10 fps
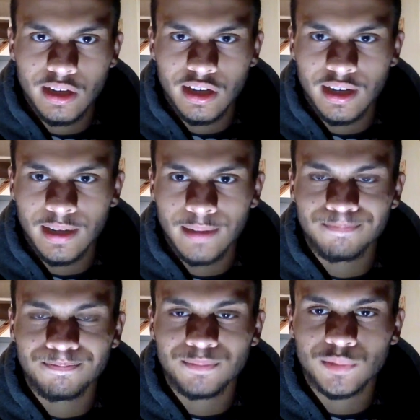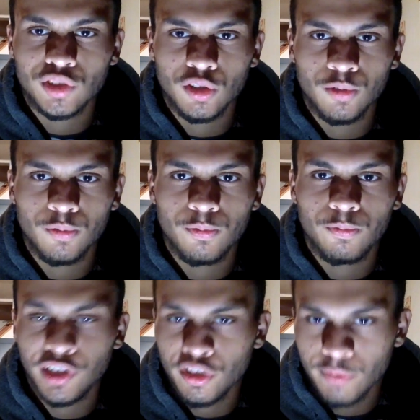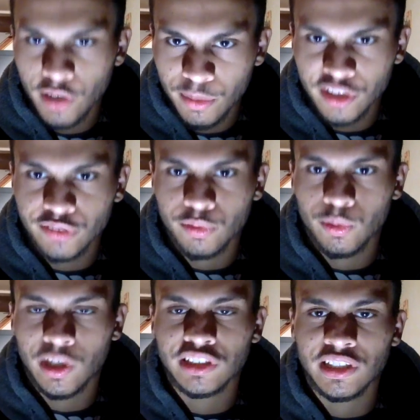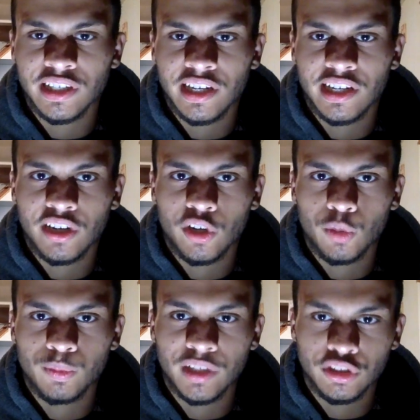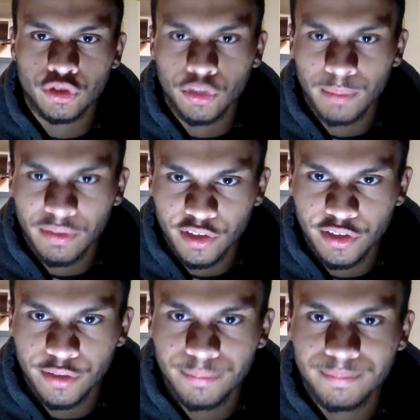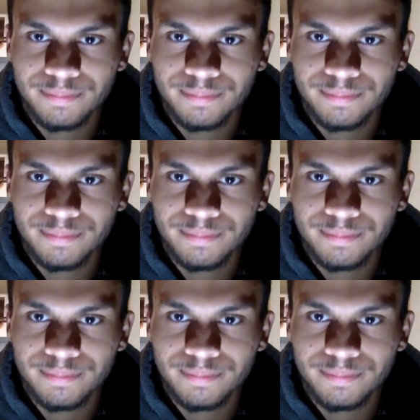So thank you very much for watching, and I hope that you enjoyed my video.